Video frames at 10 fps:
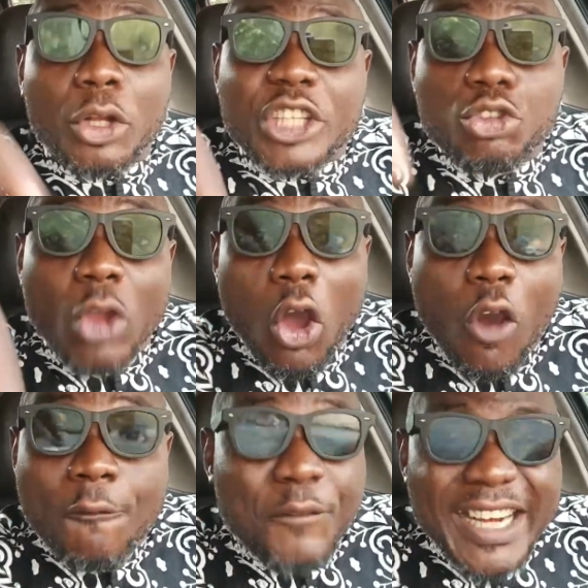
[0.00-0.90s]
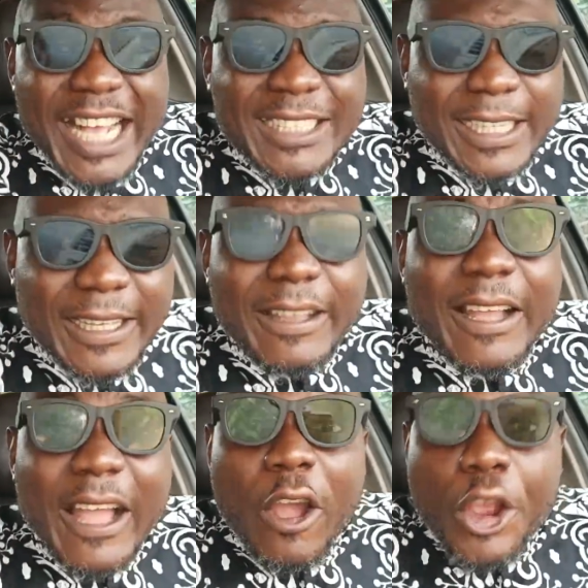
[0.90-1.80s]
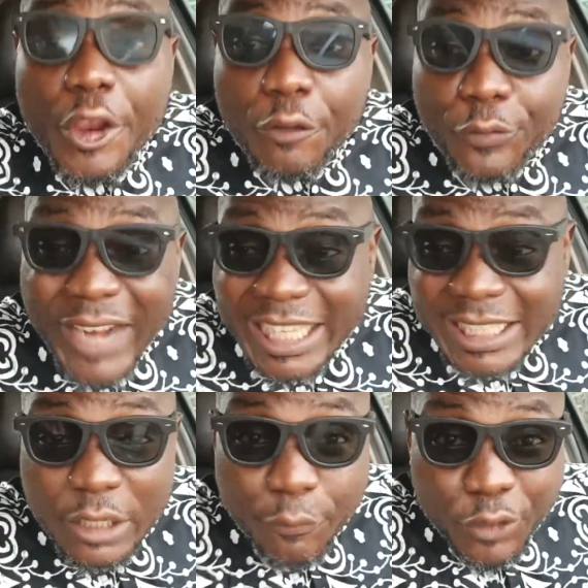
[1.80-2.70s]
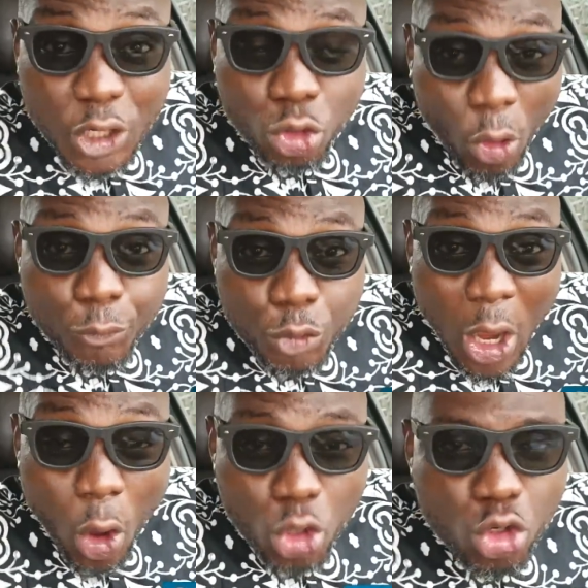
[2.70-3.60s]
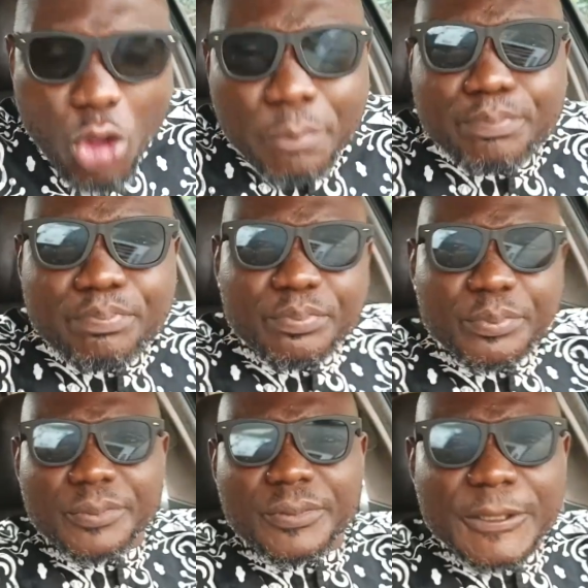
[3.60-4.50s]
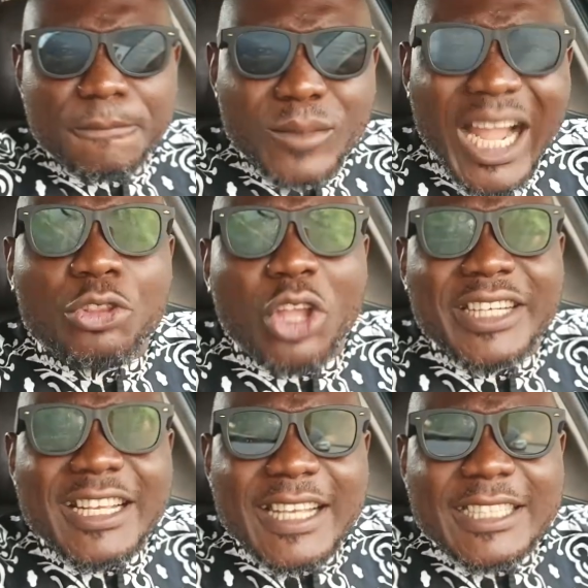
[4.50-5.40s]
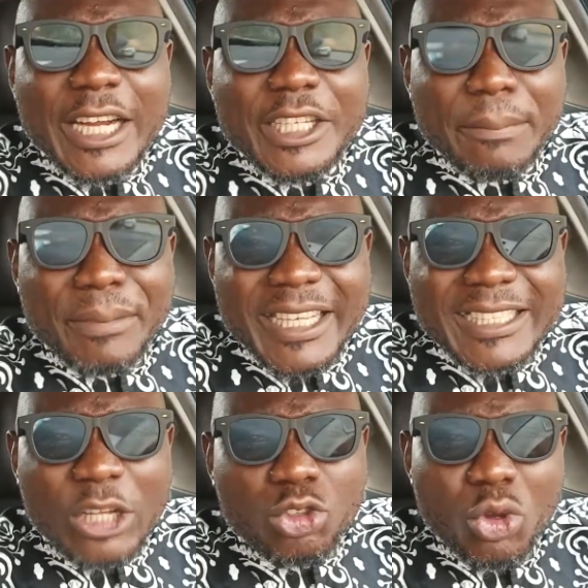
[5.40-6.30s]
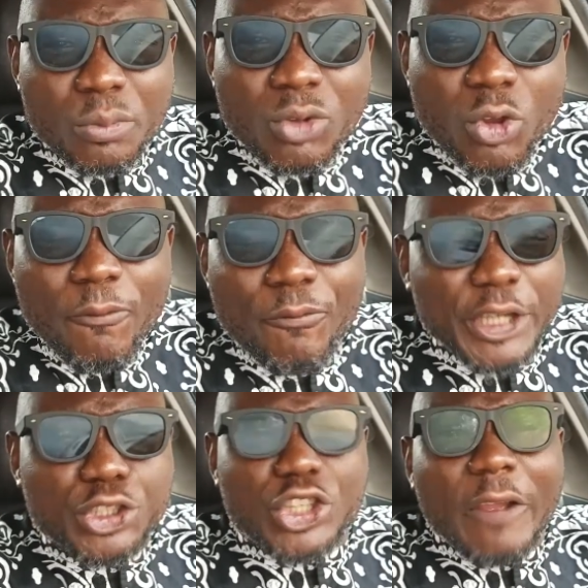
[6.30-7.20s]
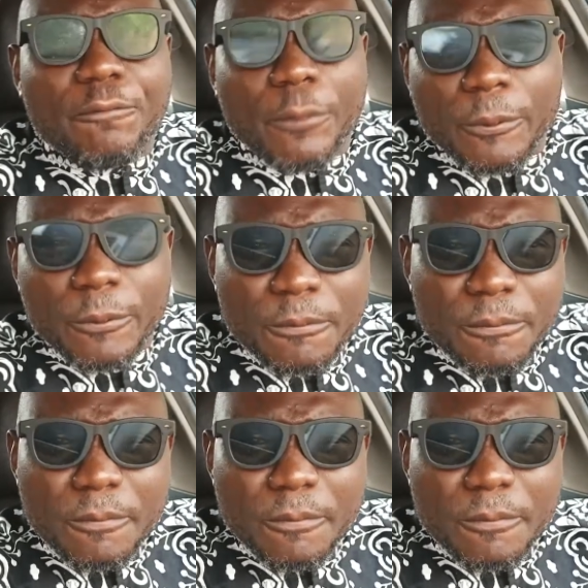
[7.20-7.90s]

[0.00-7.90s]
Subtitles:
but in your own father's, right in the front of your own home. I thought they say charity begins at home. Very shameful.